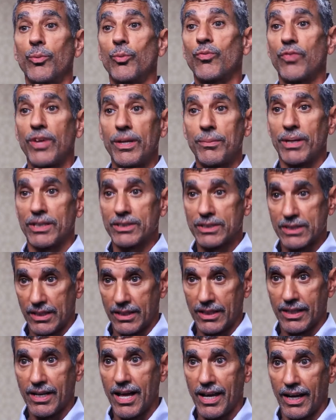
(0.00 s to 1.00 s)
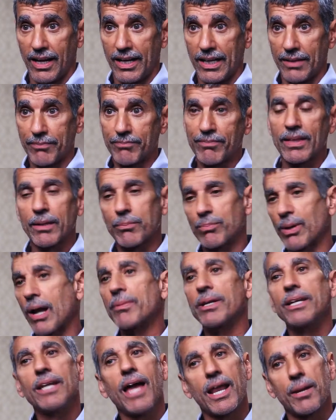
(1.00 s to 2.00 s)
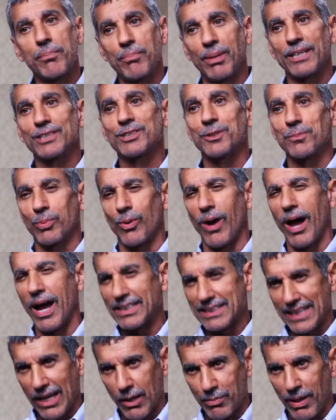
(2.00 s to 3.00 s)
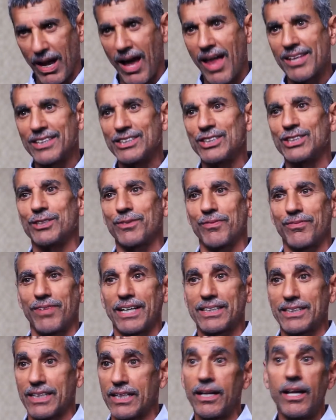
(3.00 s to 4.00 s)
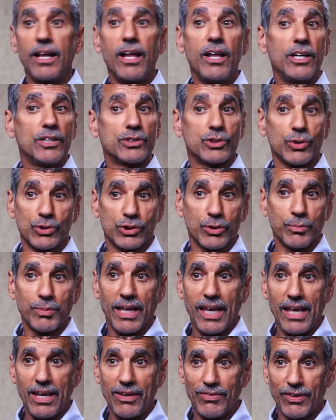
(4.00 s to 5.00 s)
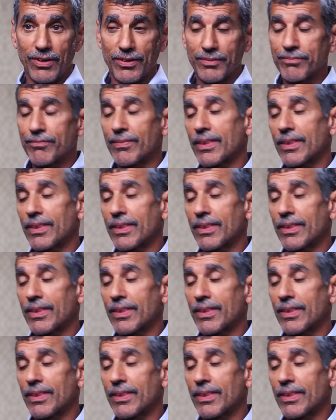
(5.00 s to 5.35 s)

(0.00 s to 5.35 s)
females in the colony. Probably not a big surprise how biology is affecting social behavior.